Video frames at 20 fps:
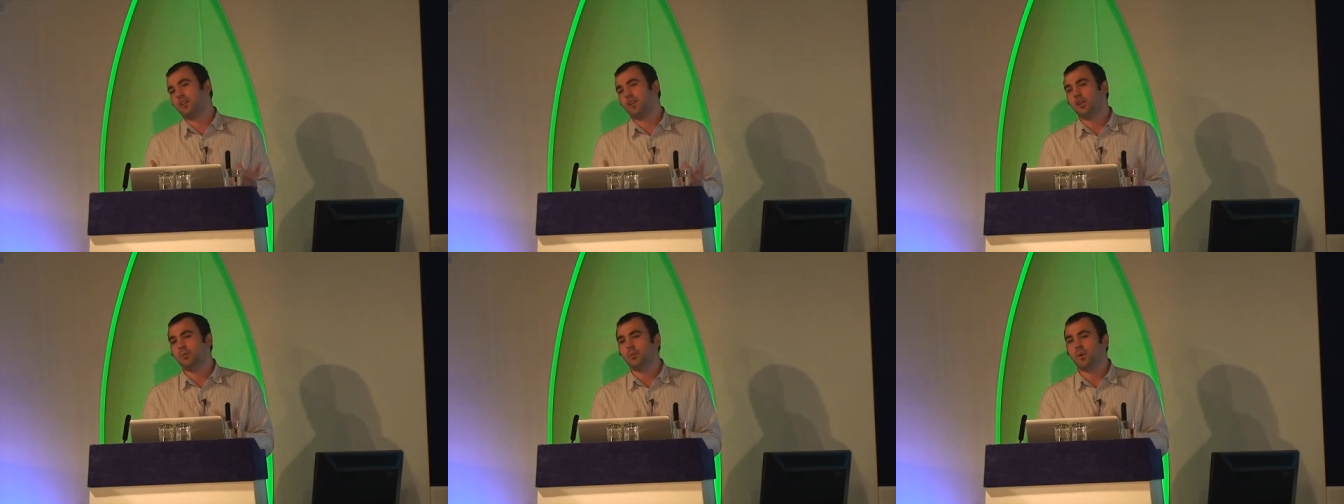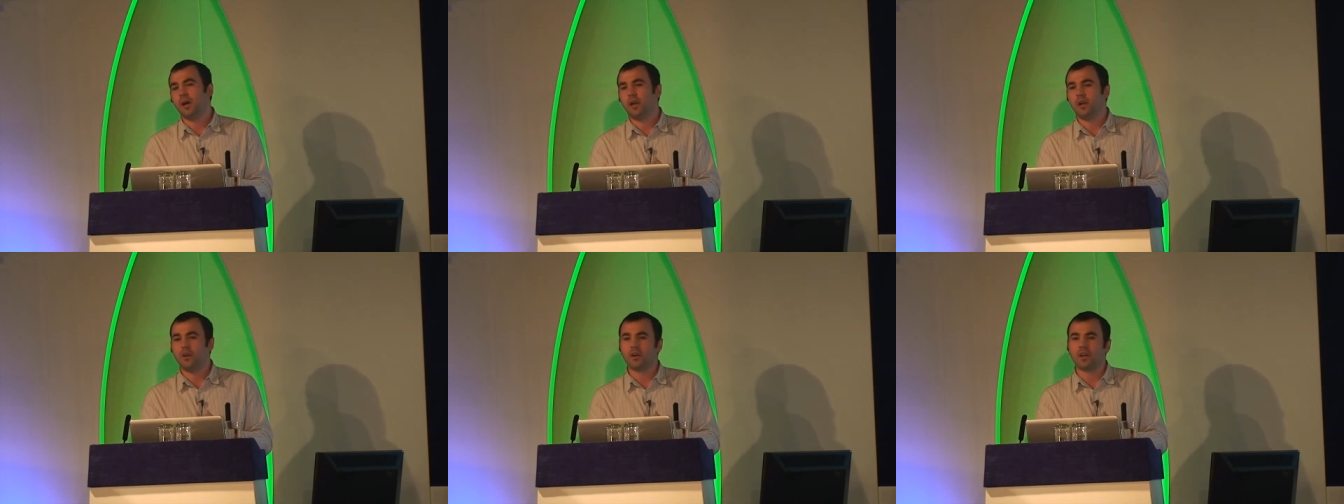You
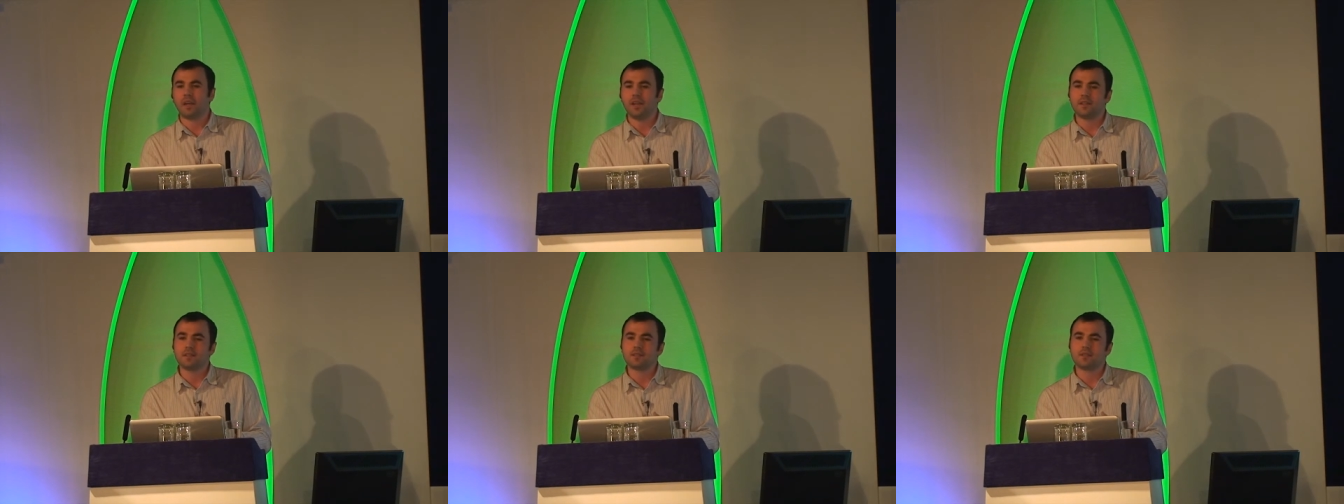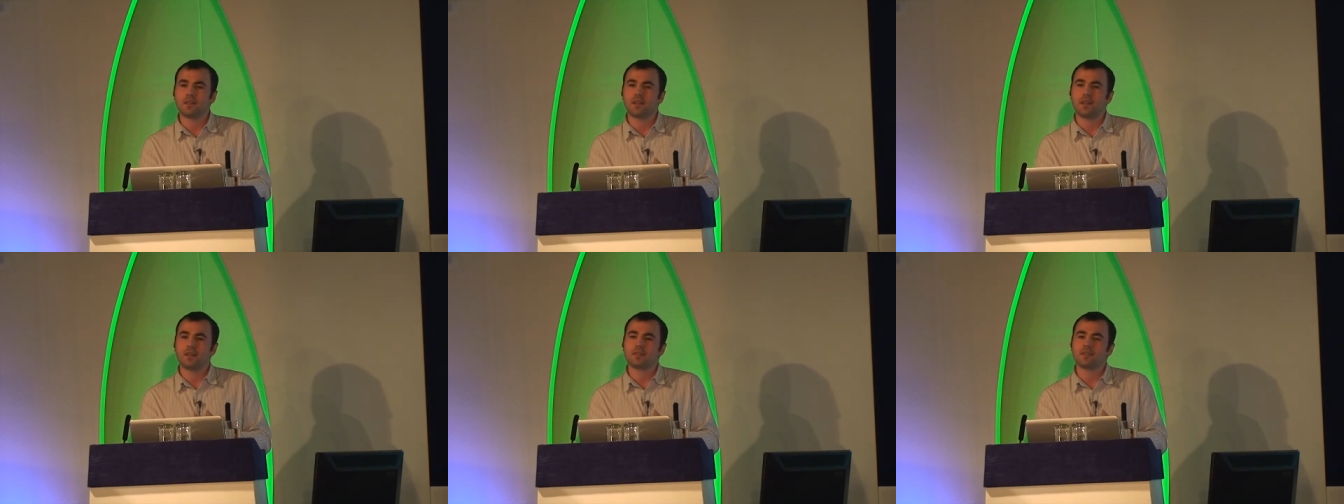might log in
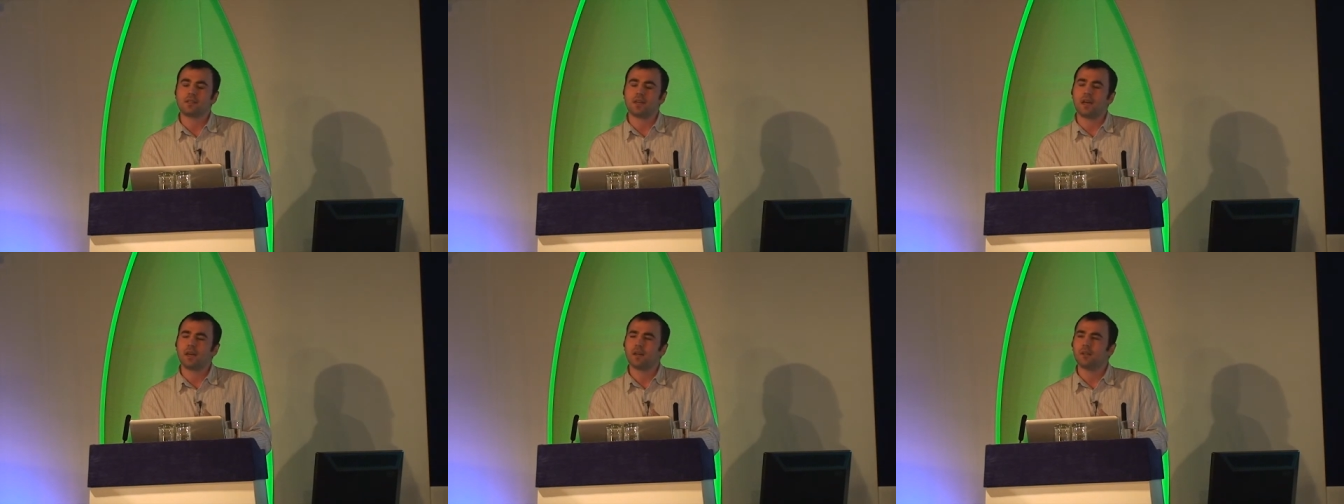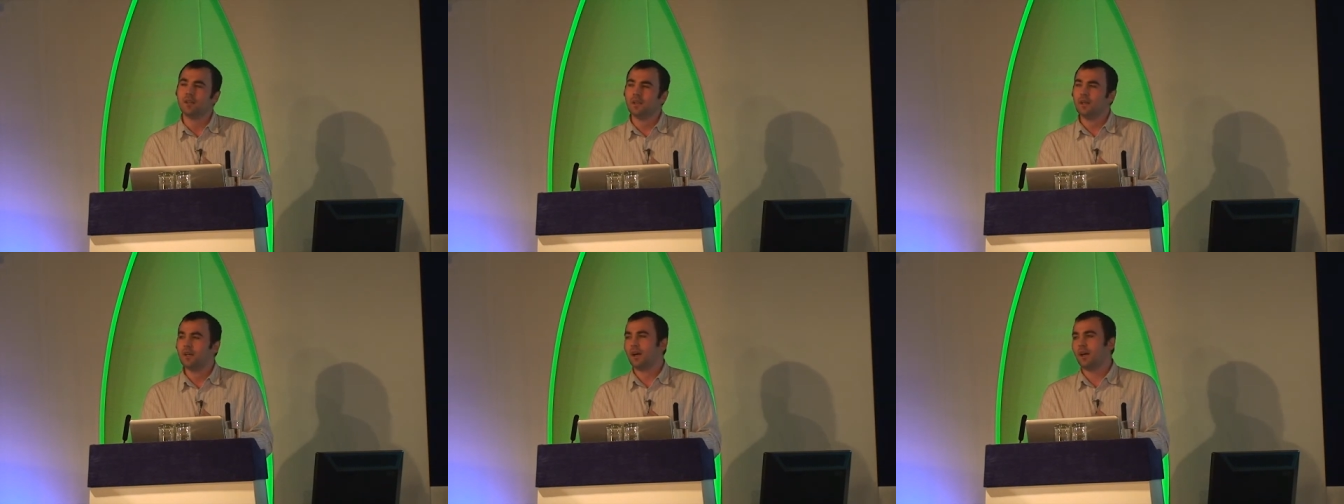to then
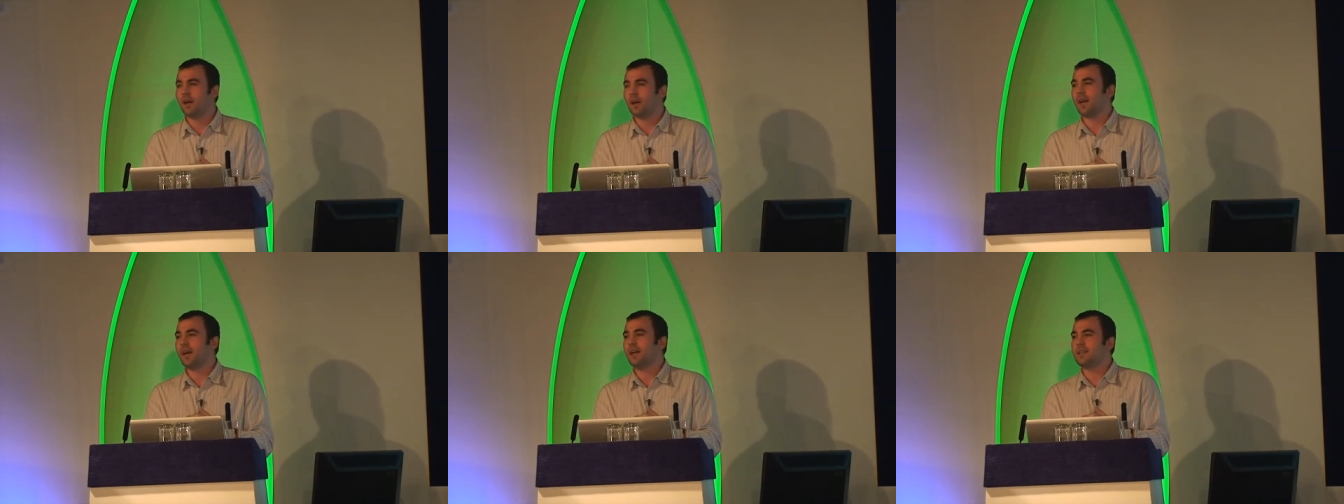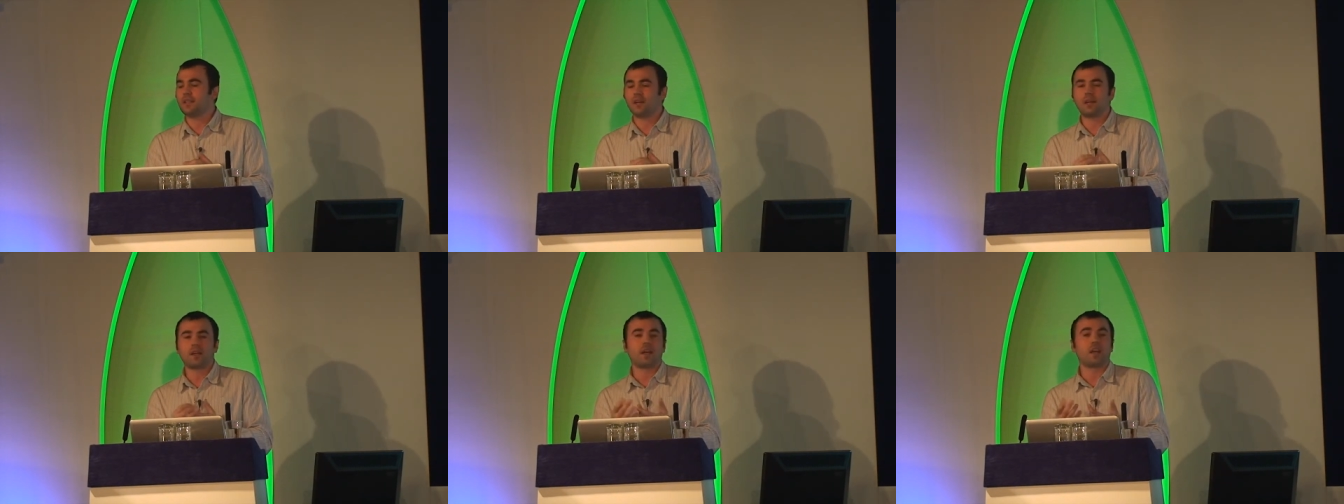say, okay,
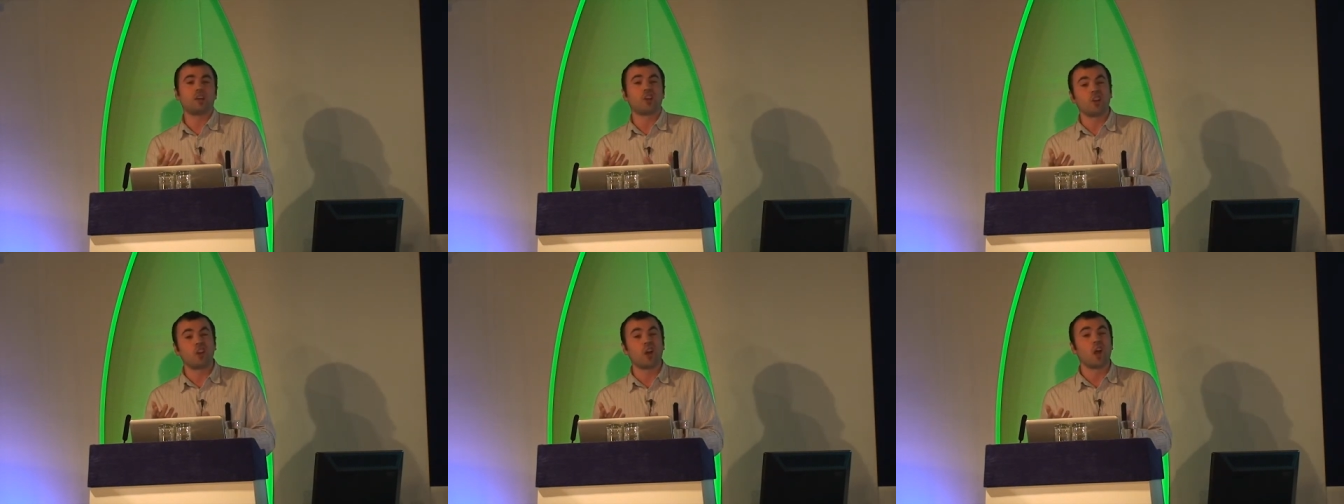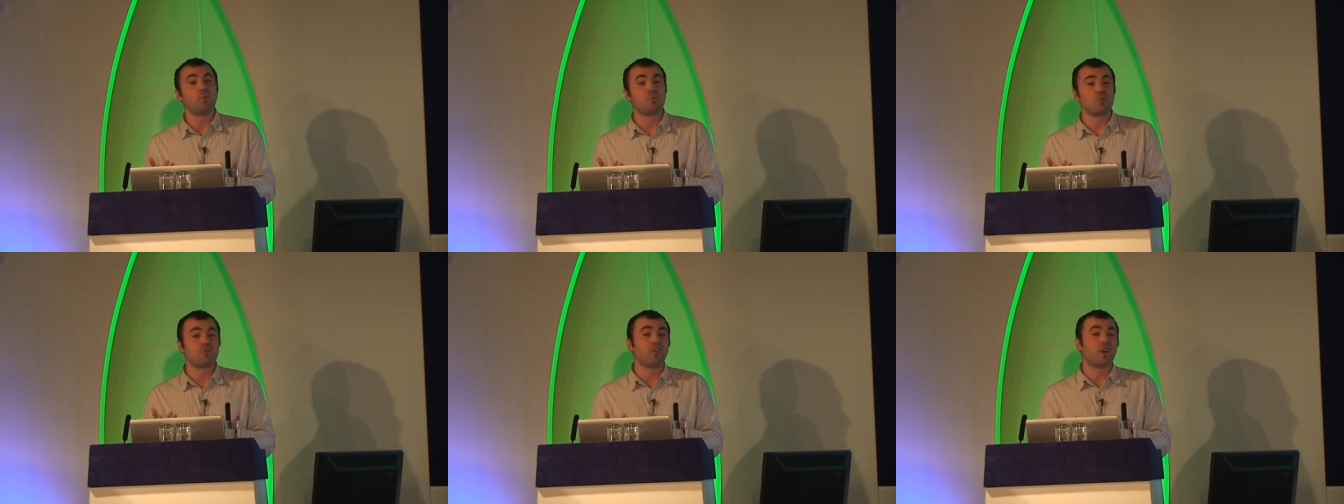did I get a good
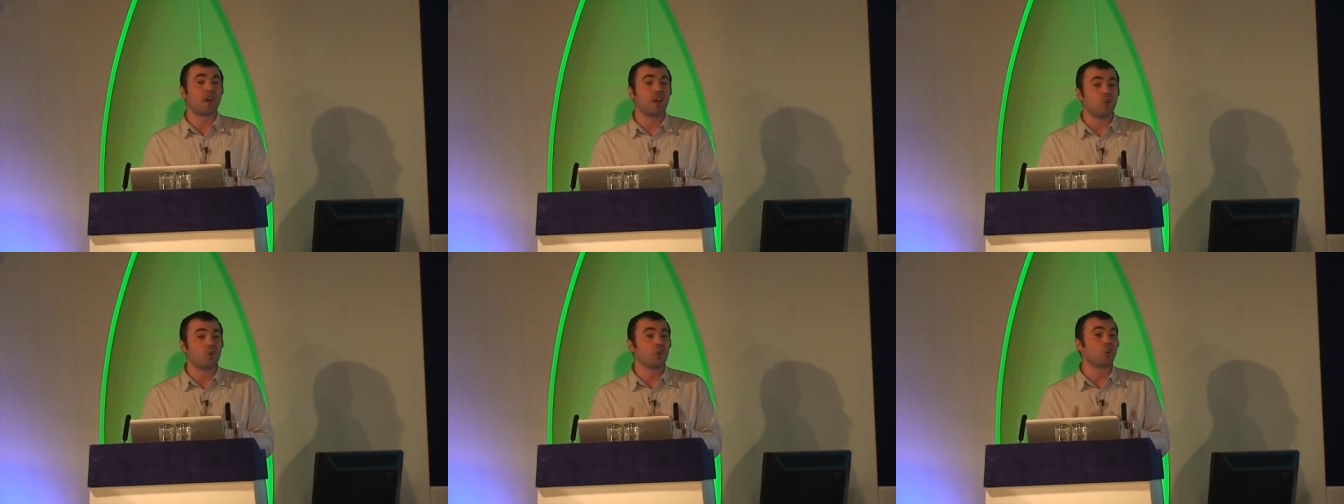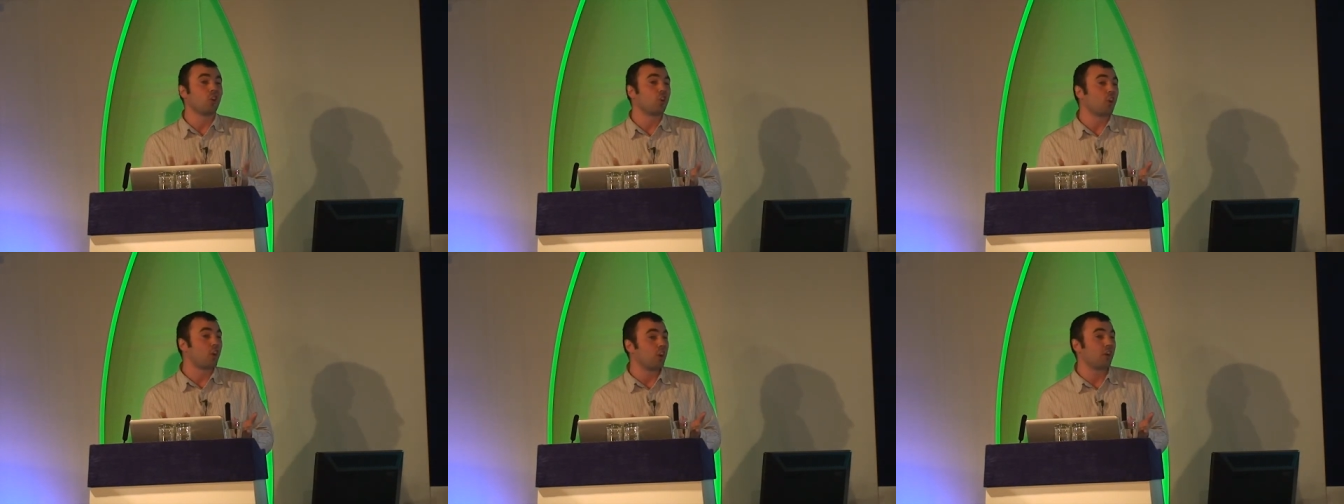open rate or a
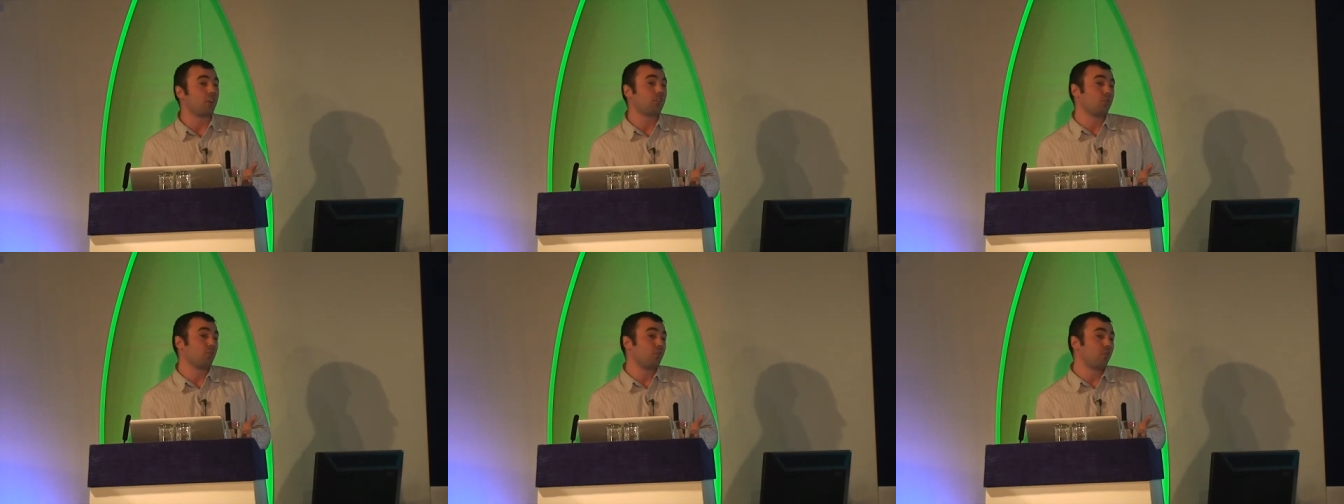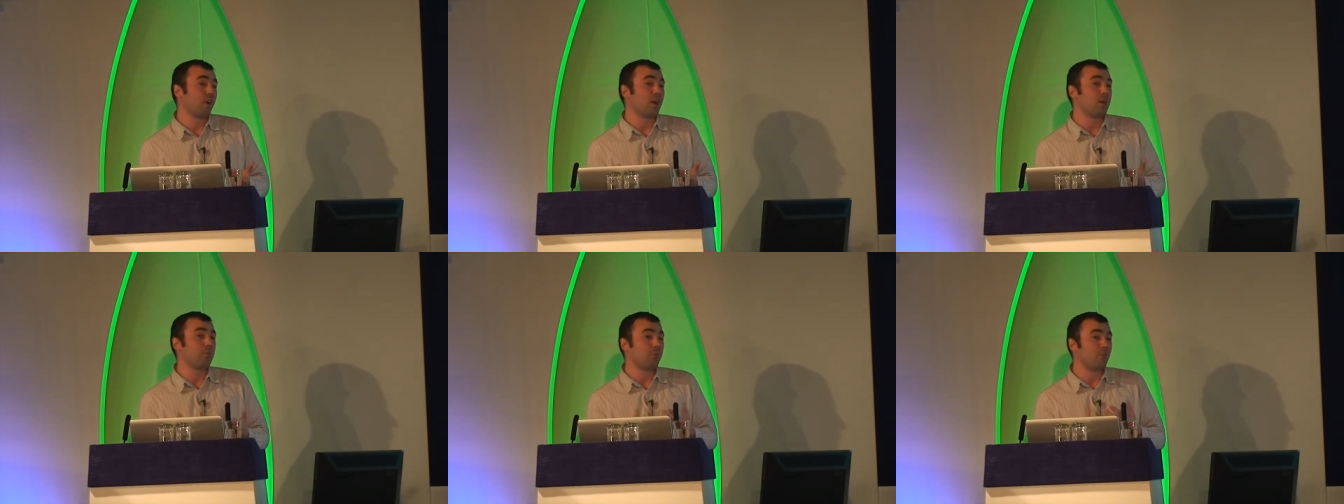good click-through
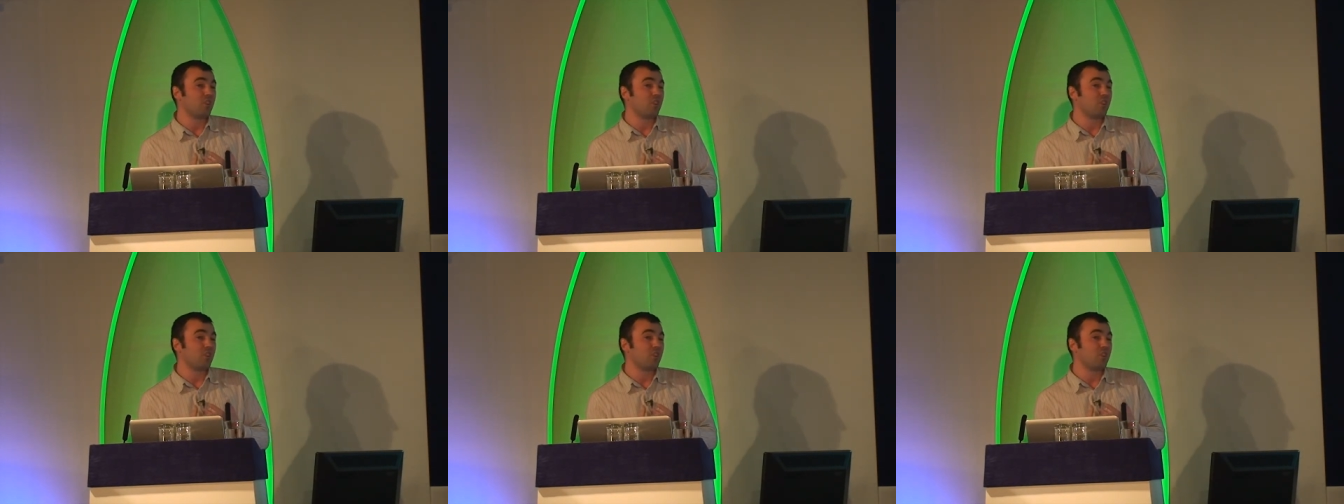rate?